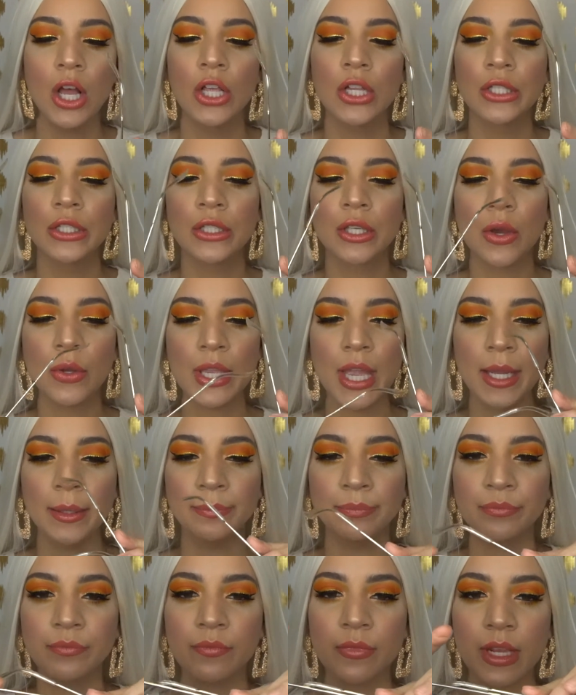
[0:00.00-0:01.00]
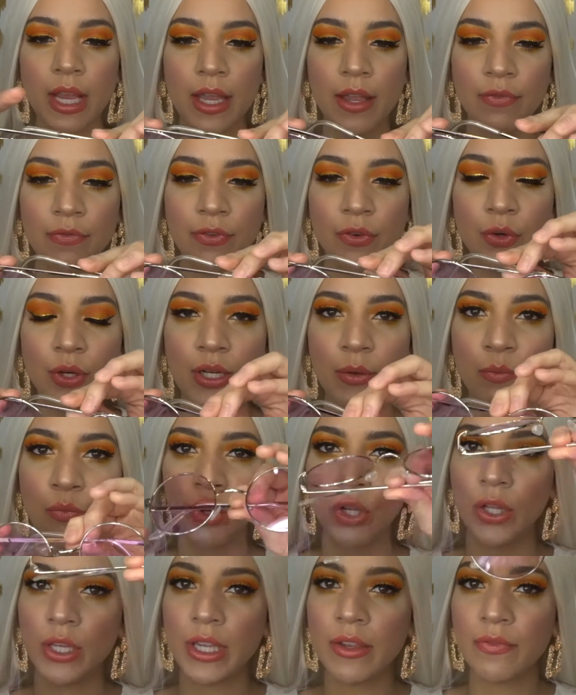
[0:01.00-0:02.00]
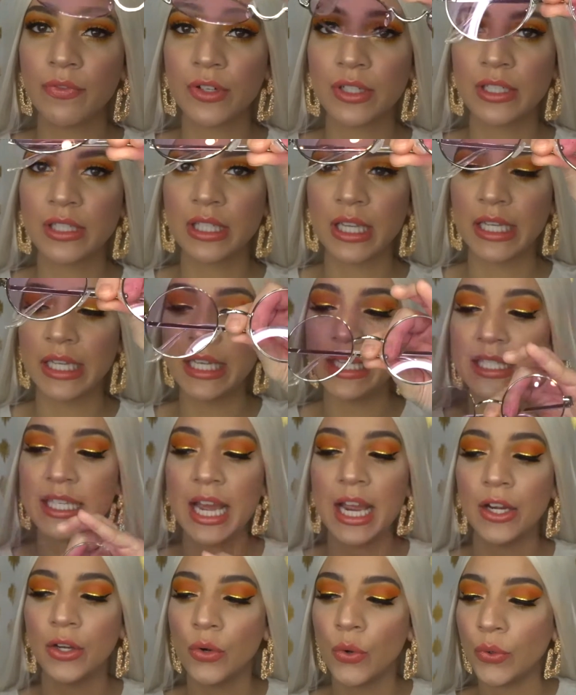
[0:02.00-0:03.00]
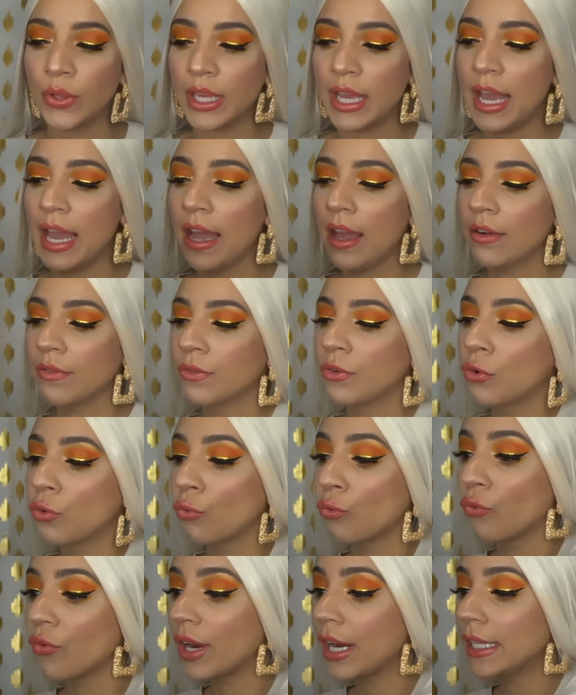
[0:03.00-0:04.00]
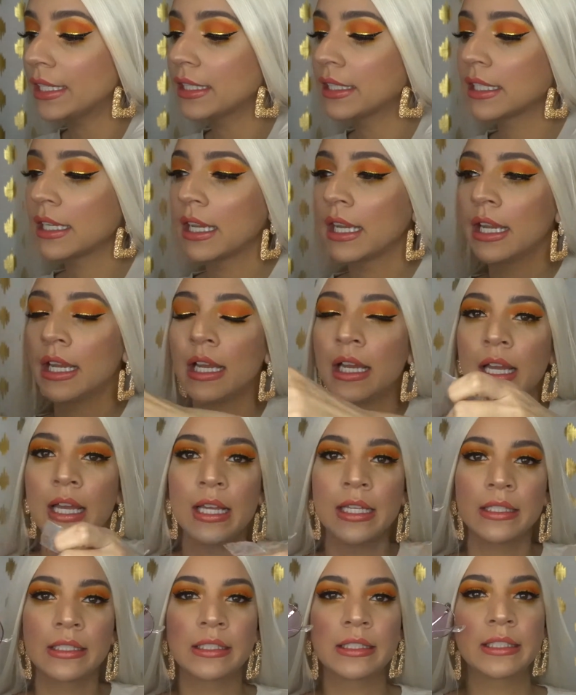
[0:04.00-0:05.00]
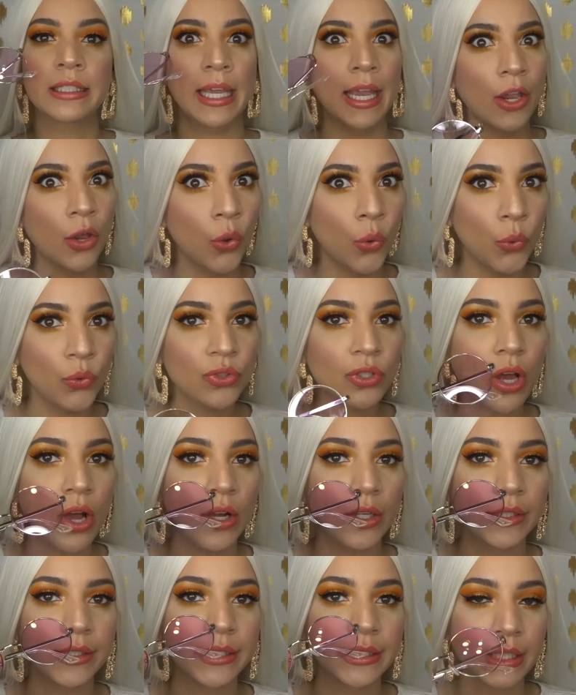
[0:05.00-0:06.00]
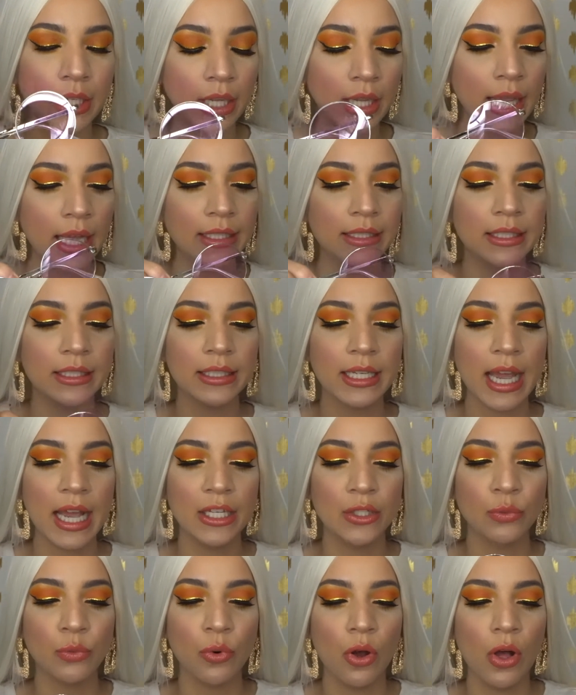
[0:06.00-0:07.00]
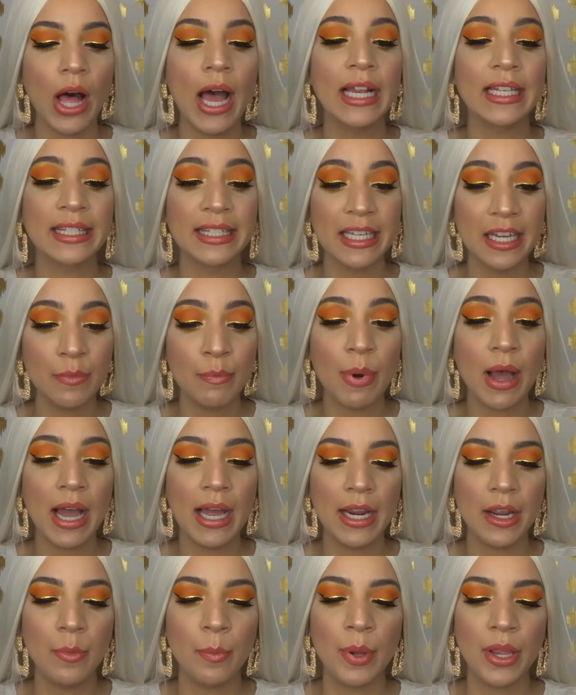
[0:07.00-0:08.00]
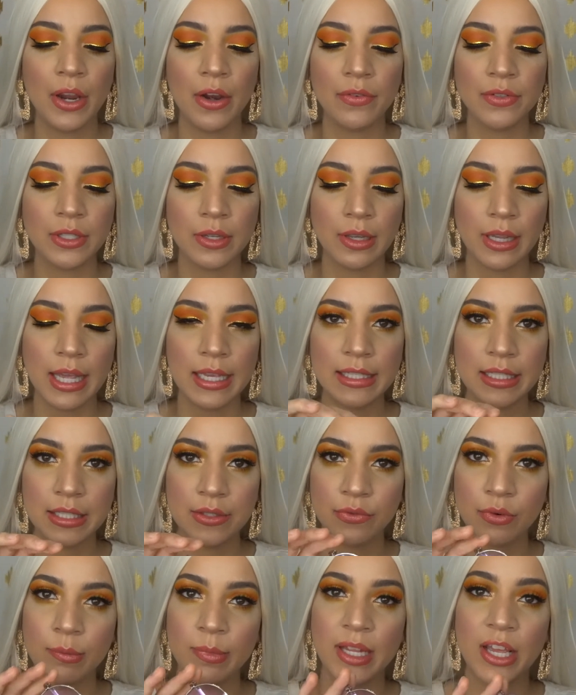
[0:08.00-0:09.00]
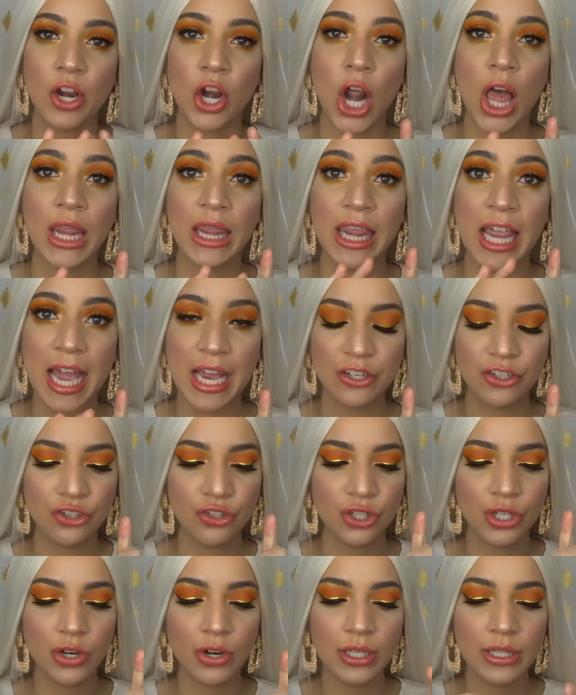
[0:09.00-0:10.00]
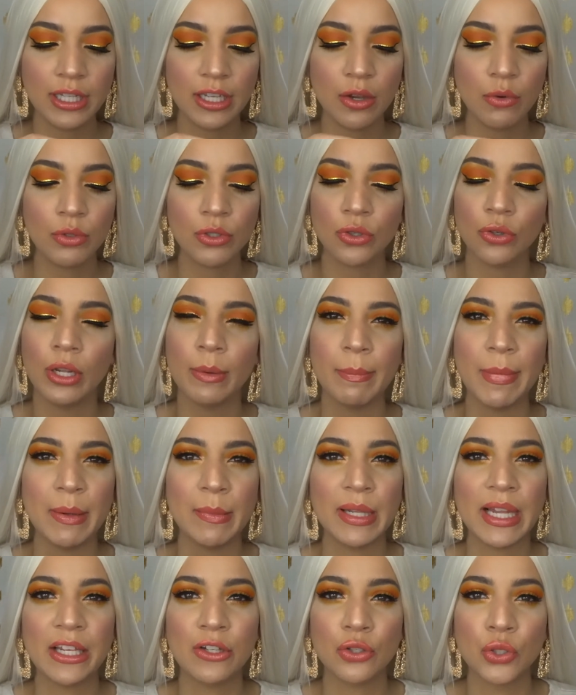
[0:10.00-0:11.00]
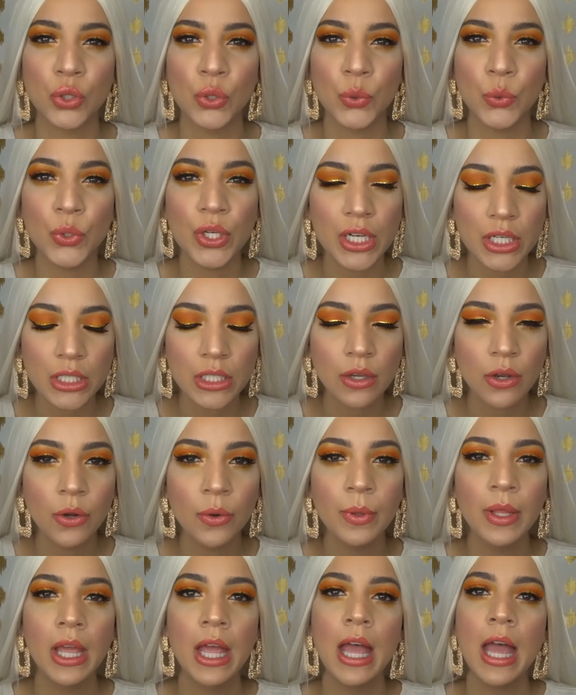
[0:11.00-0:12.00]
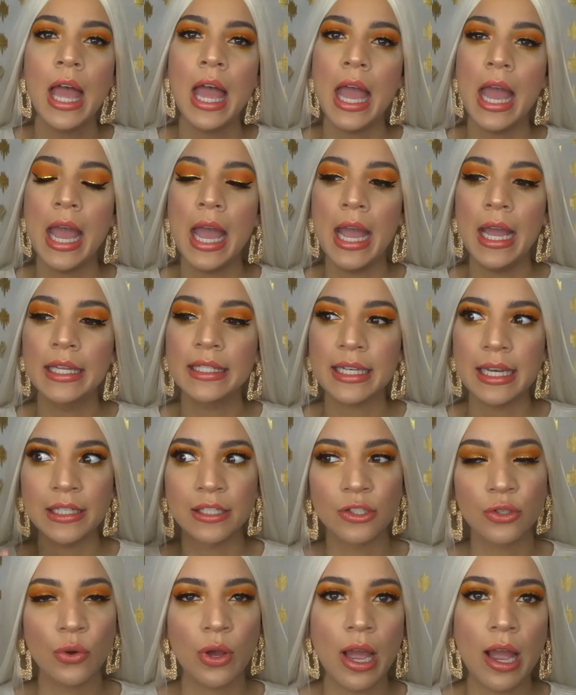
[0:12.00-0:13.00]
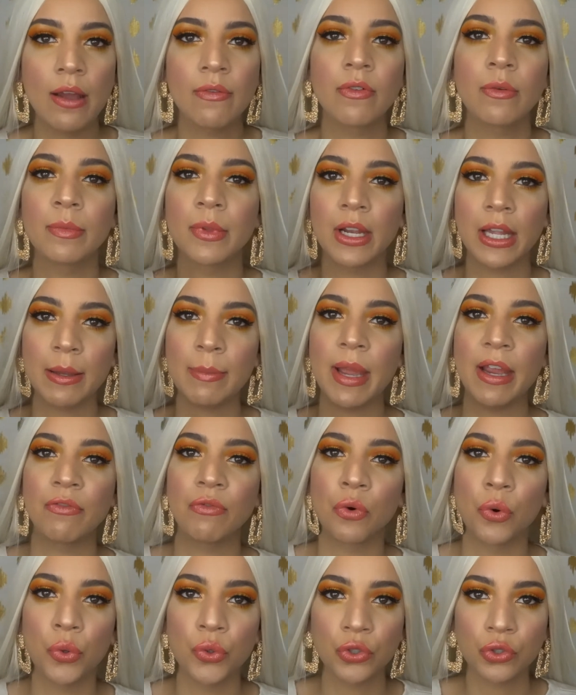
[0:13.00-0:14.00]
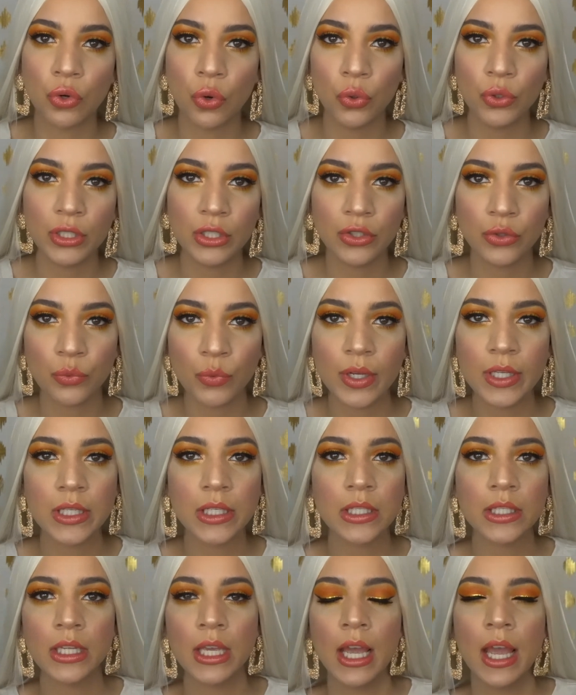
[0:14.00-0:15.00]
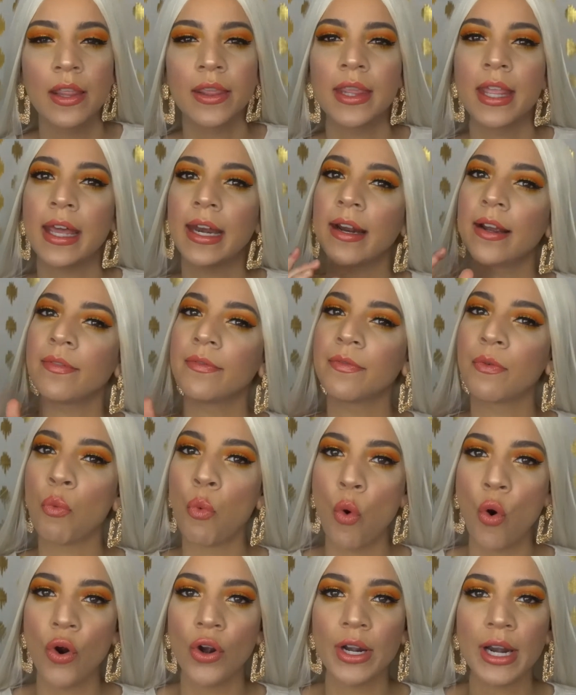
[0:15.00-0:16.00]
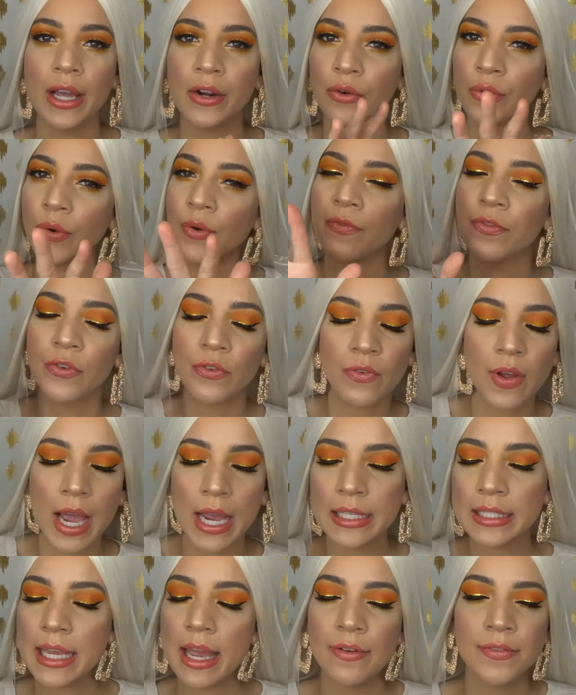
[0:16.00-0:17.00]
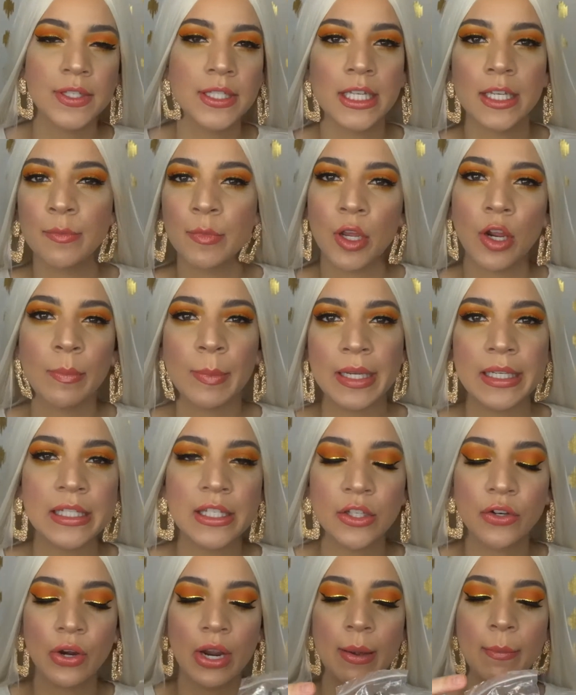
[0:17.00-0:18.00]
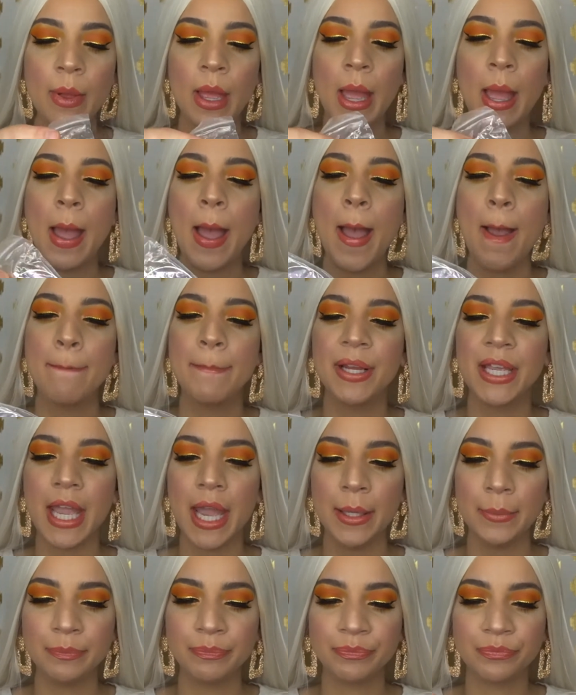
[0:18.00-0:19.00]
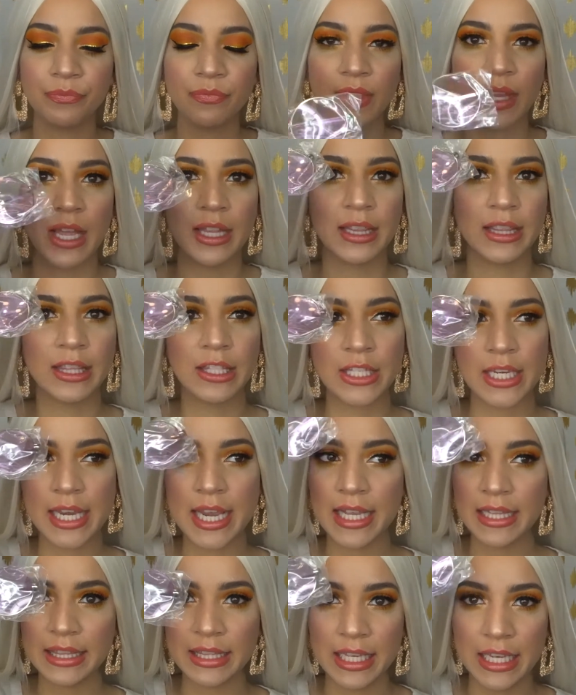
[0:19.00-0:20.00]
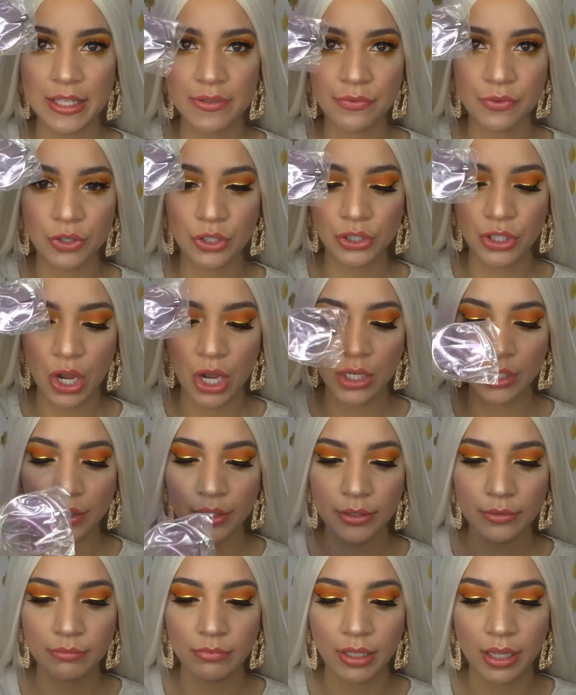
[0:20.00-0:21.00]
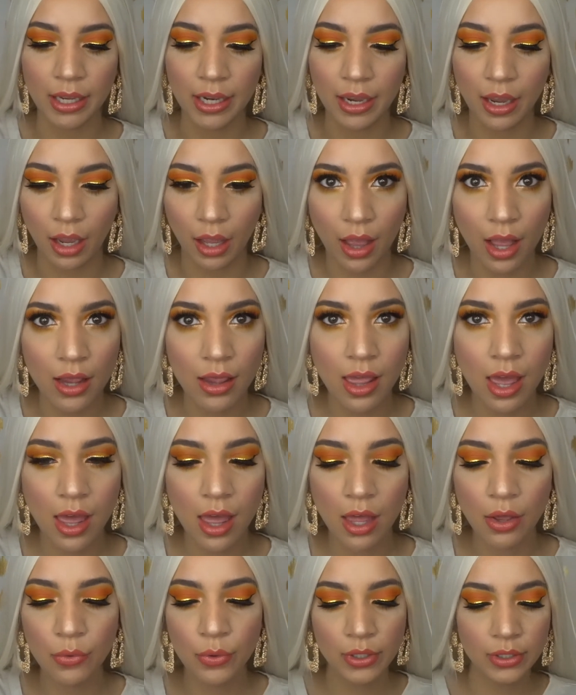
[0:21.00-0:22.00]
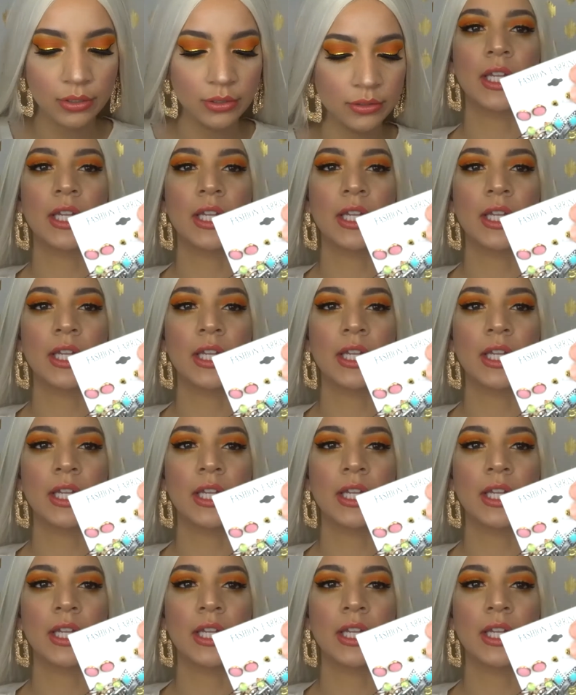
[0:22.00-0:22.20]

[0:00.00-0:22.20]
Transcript: So yeah, if you were looking for sunnies, I know they have great sales on sunglasses as well. I did buy a pair of sunglasses from there last year, I think it was, or like maybe like 2 years ago, and I still have them. They're like my rose goldish ones that I've worn. I don't know if you guys have seen me on my Instagram, but yeah, to get these for $1, like, hello.